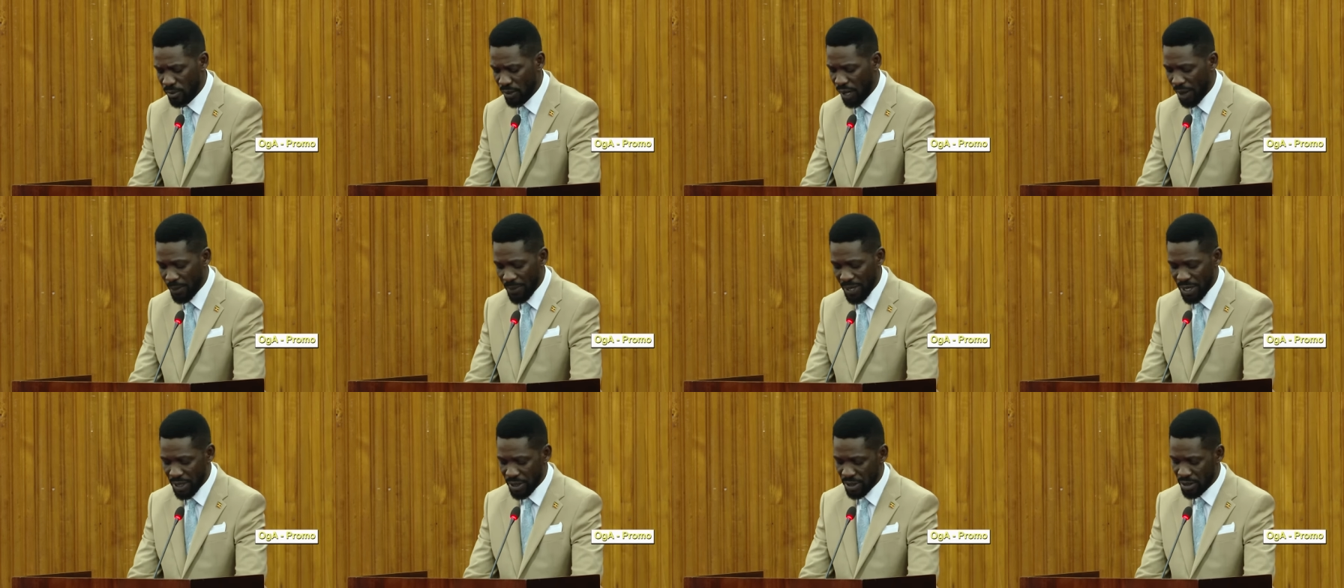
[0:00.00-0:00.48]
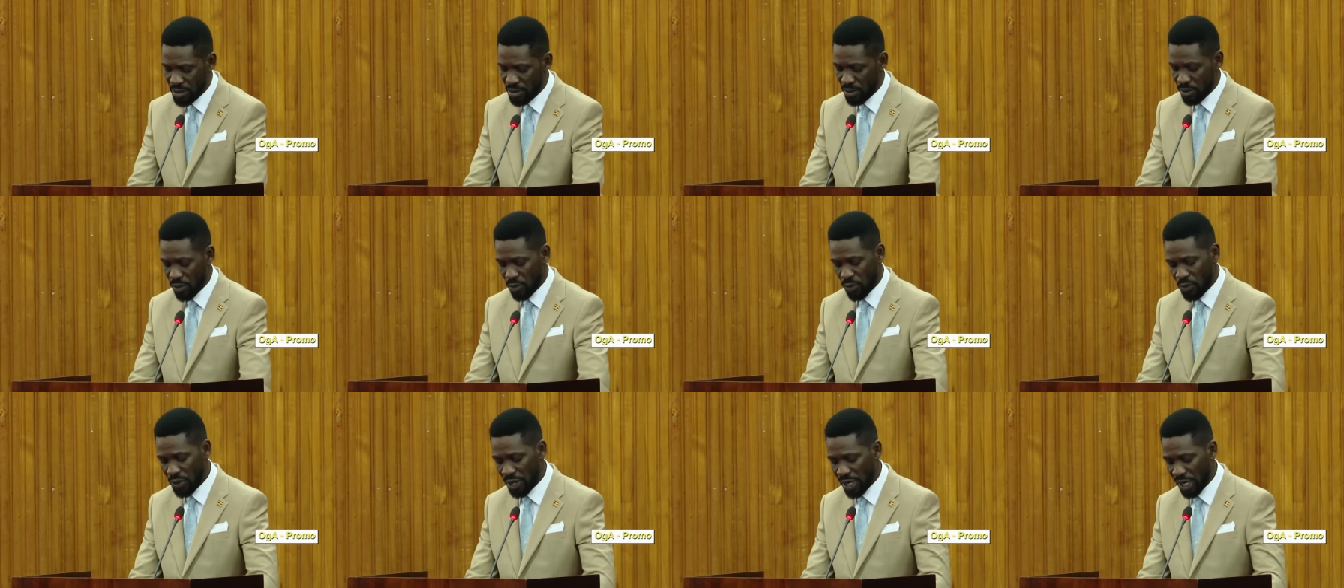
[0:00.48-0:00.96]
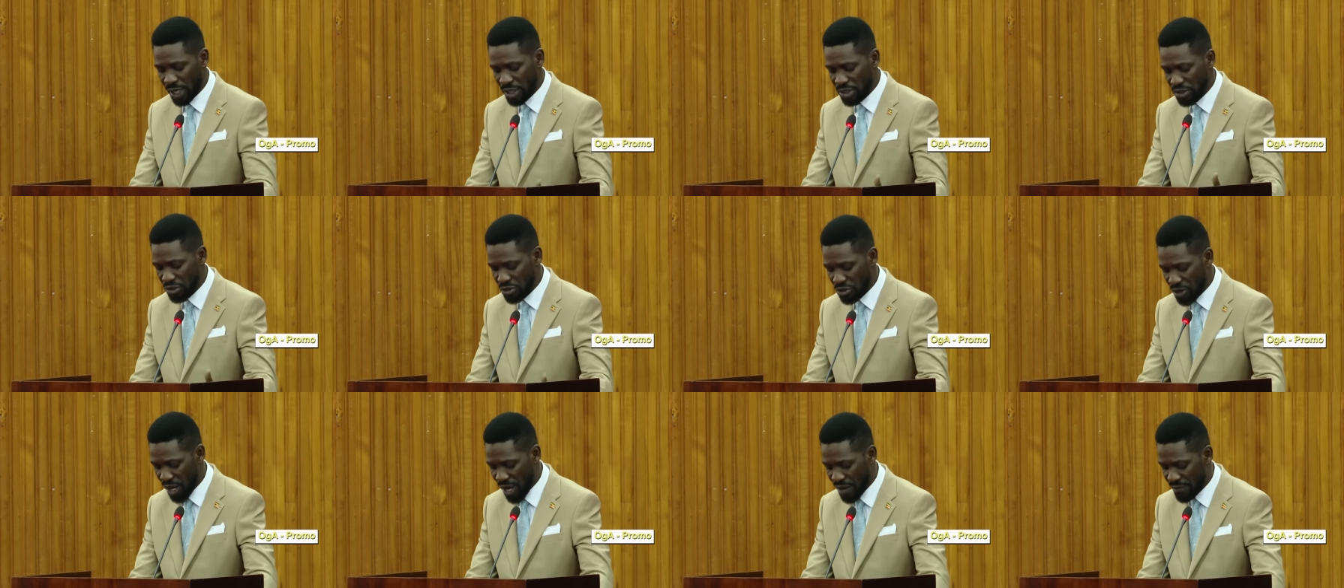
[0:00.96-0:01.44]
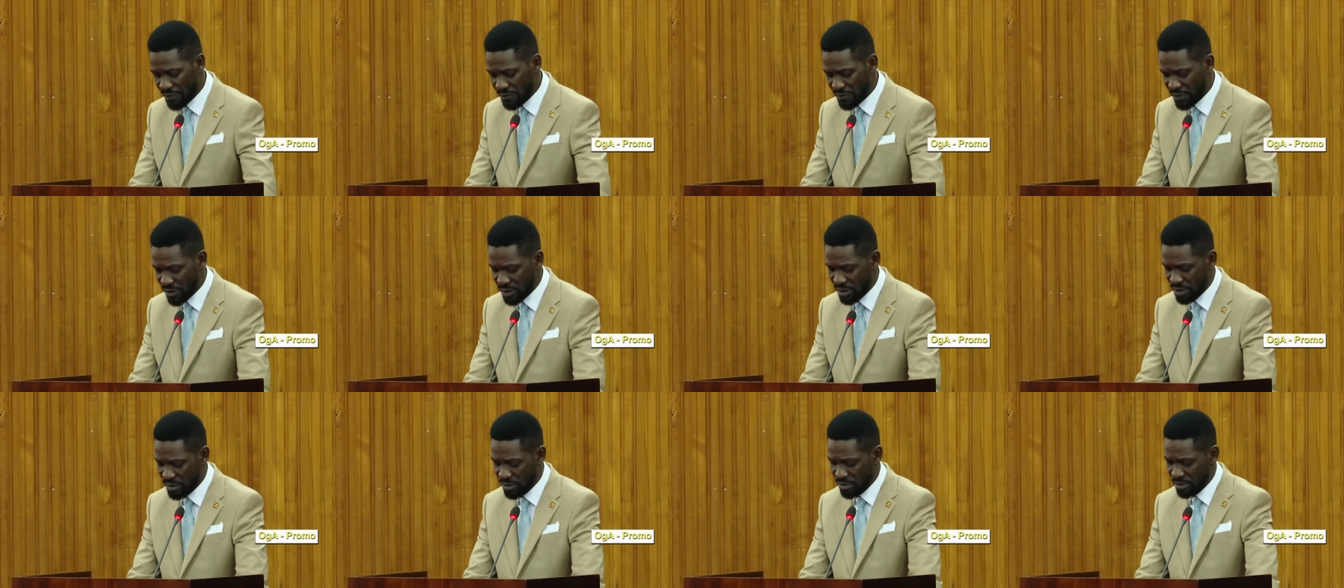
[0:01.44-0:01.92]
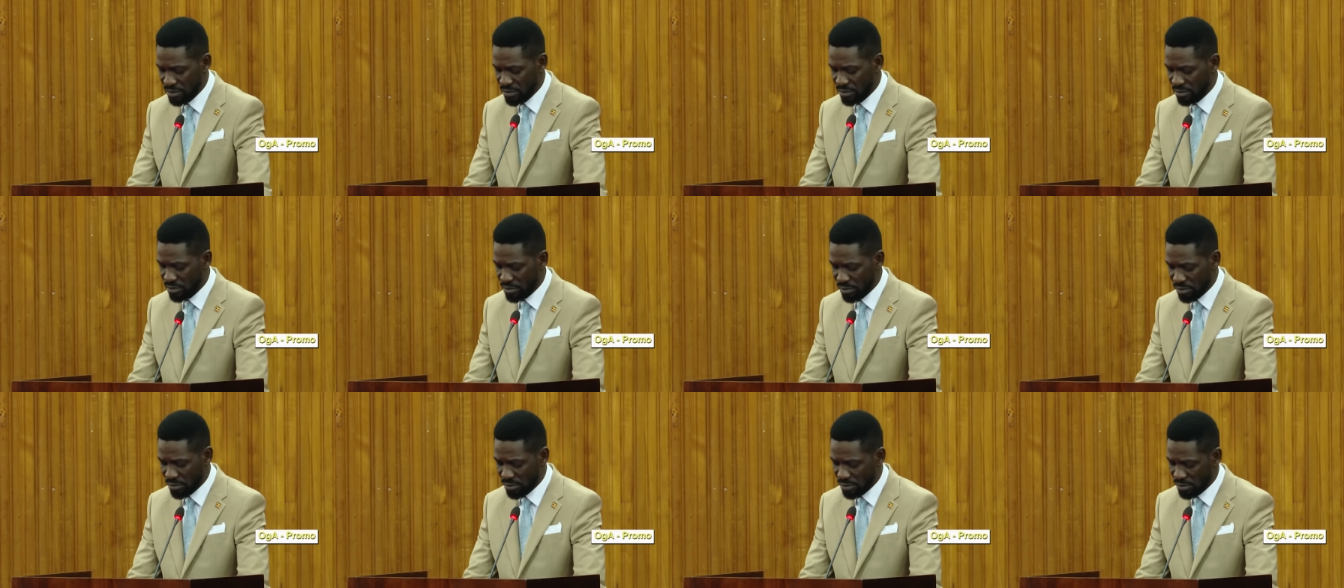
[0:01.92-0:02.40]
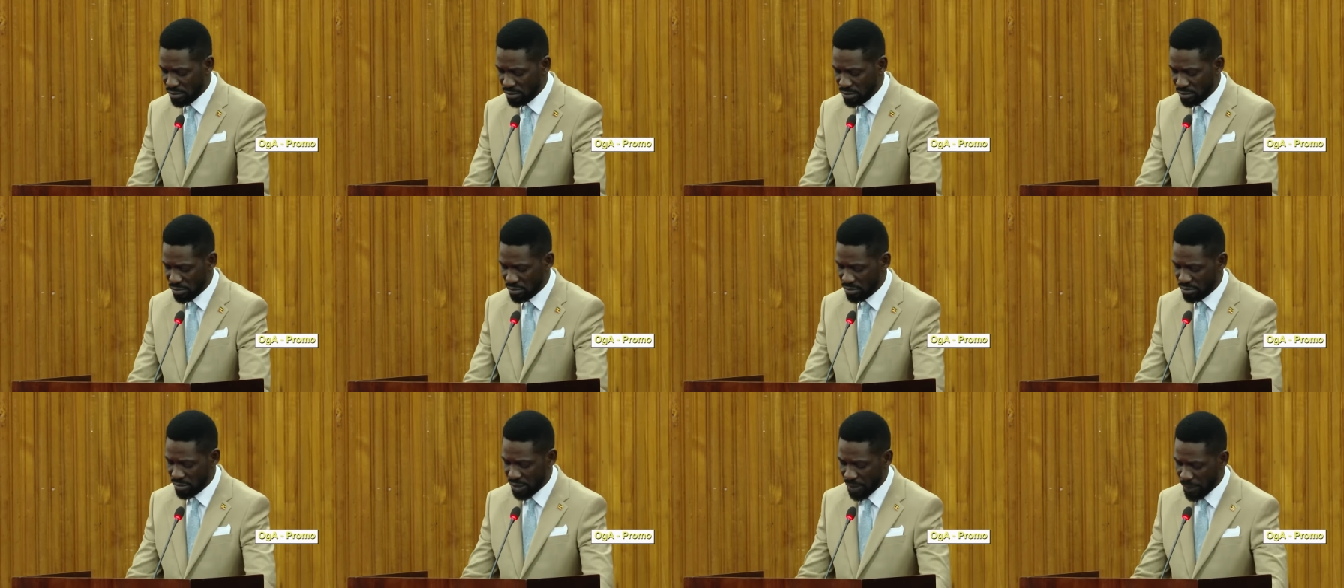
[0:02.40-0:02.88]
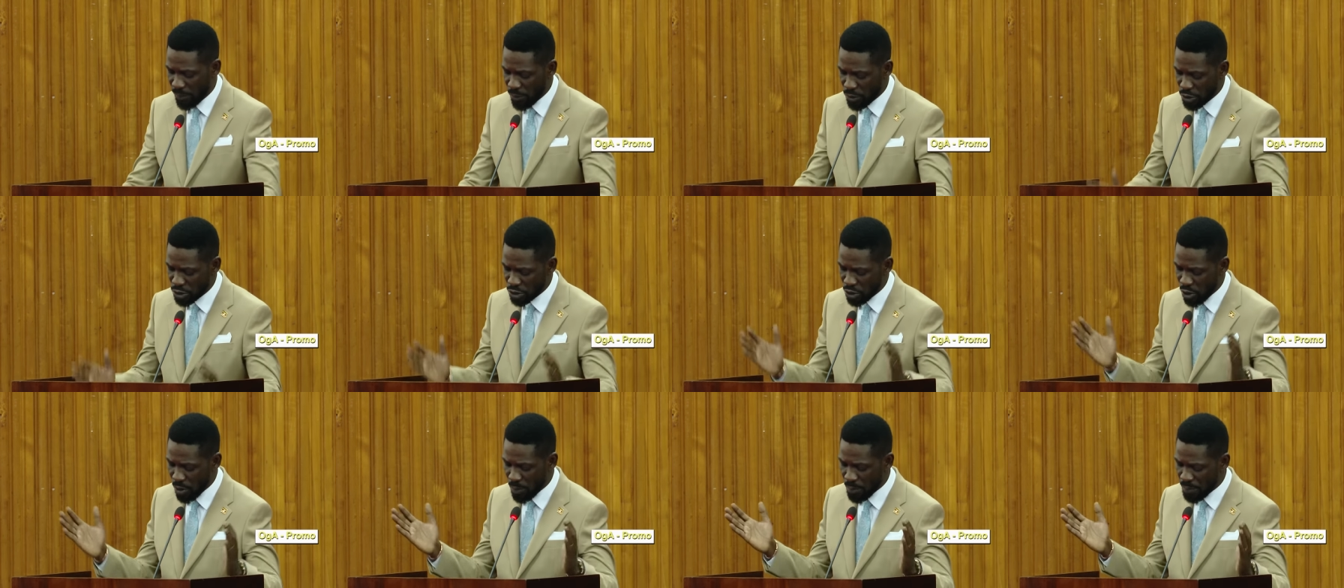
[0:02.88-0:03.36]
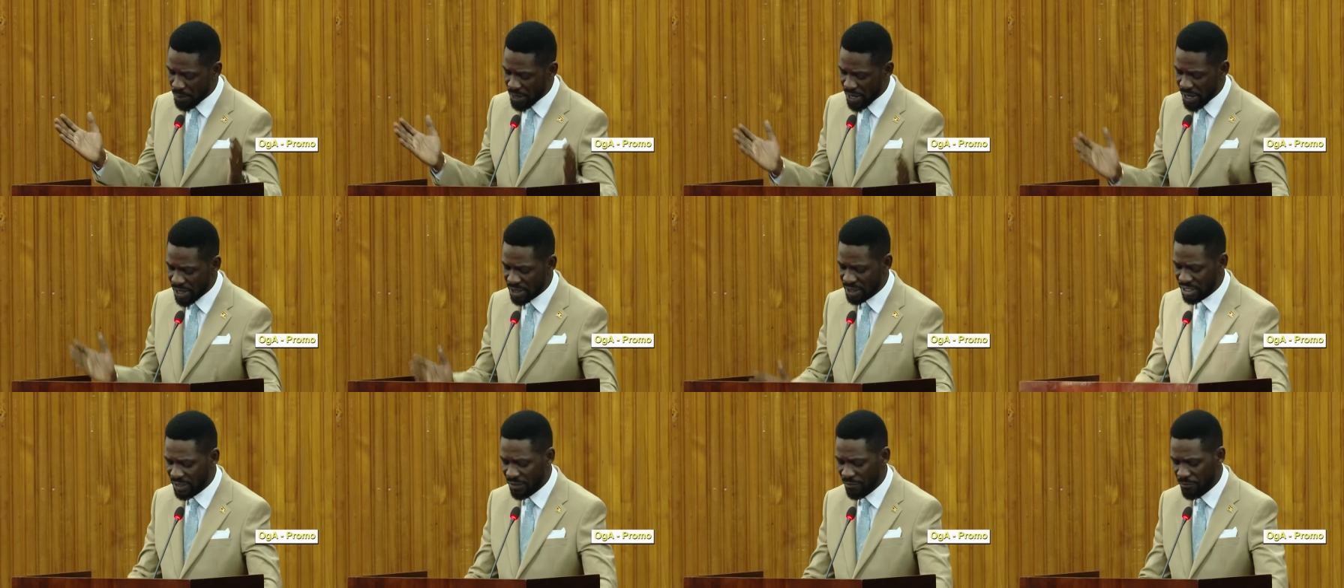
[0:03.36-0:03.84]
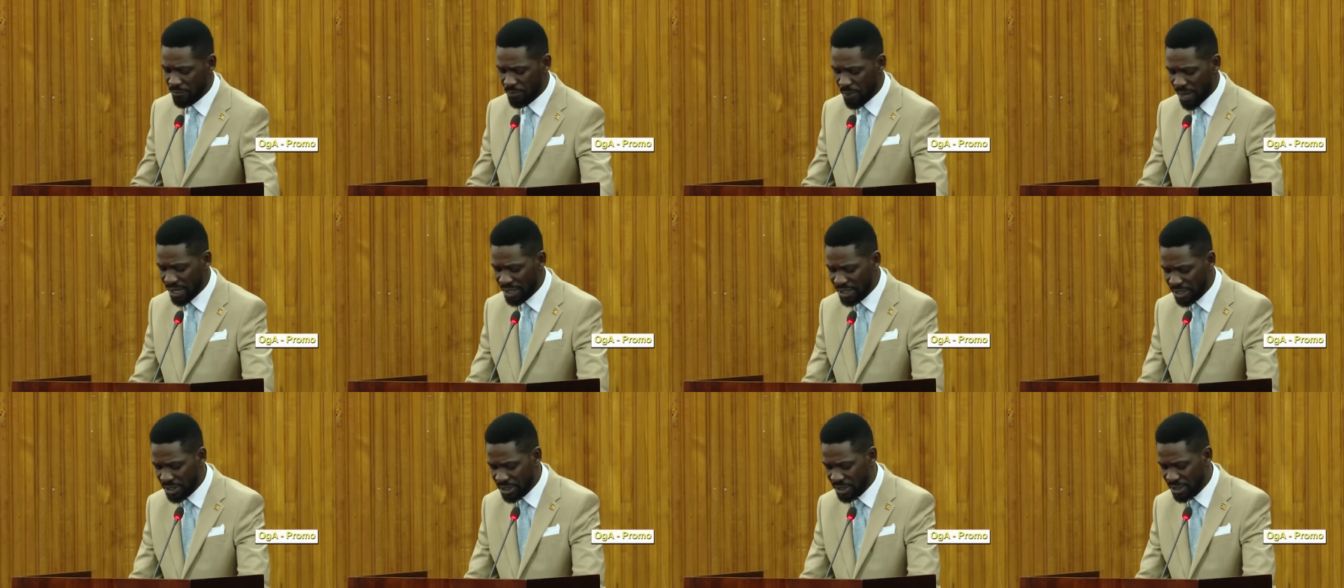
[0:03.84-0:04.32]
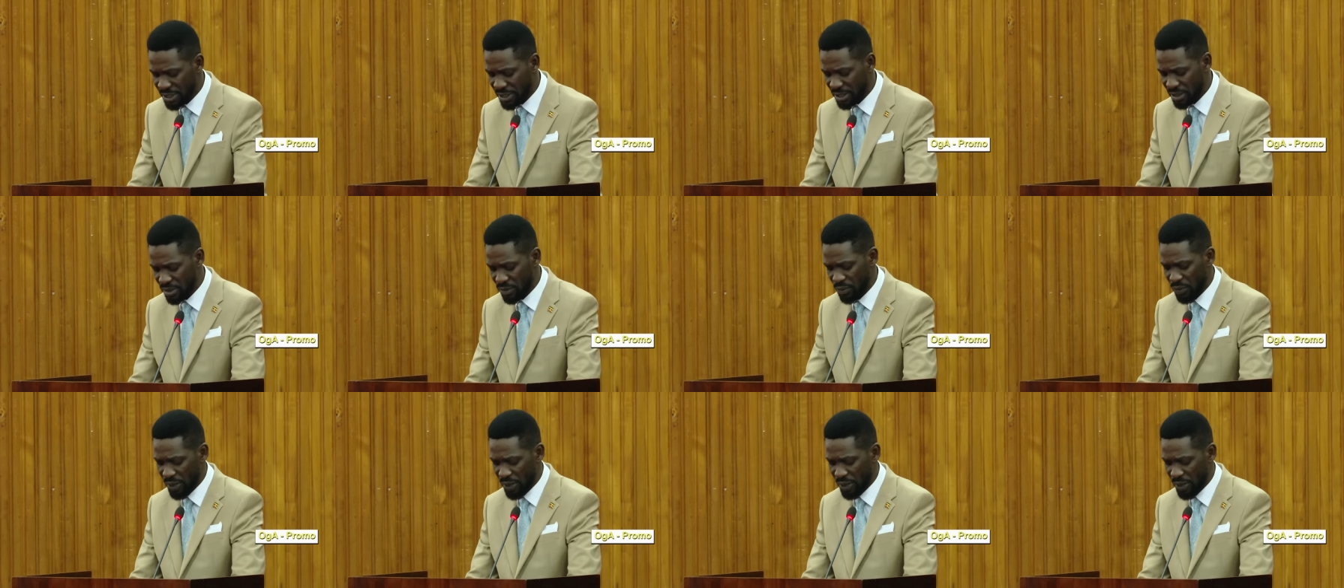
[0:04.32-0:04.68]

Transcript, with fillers: I mean, we can draft the most comprehensive budgets,